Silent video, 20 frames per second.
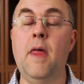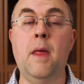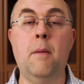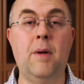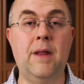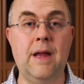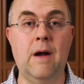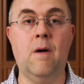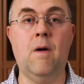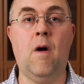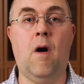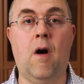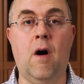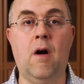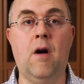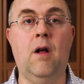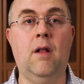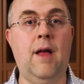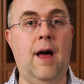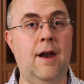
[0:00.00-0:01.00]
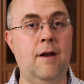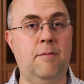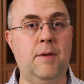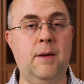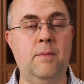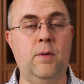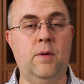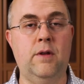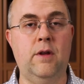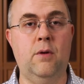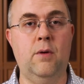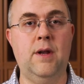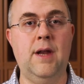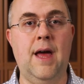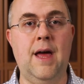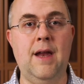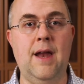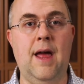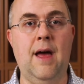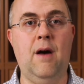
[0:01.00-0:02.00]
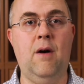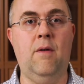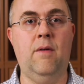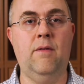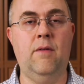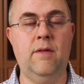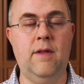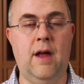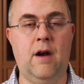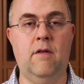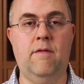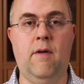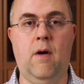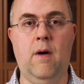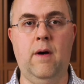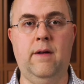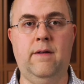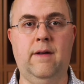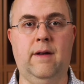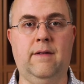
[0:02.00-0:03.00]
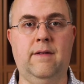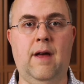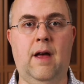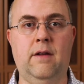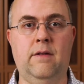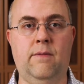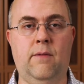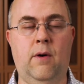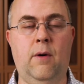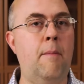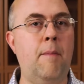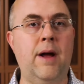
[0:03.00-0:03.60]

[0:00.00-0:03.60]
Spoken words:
But there are a lot of people doing that now that are very successful.